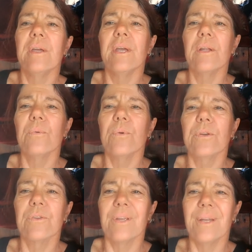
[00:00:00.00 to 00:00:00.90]
in order
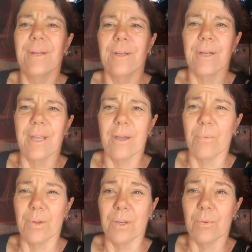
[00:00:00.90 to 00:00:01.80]
to get in and out
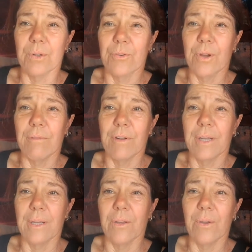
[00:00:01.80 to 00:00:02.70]
when you were
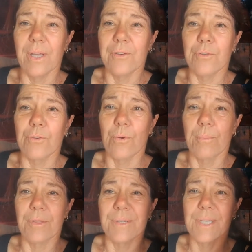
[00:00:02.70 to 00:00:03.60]
travelling, you had to drop
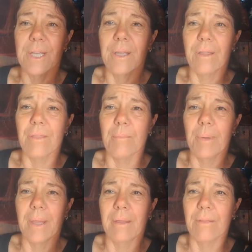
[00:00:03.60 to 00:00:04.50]
the deck at the
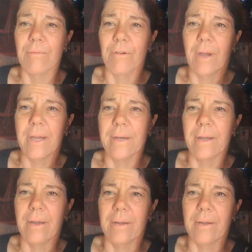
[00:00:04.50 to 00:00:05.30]
back, the veranda,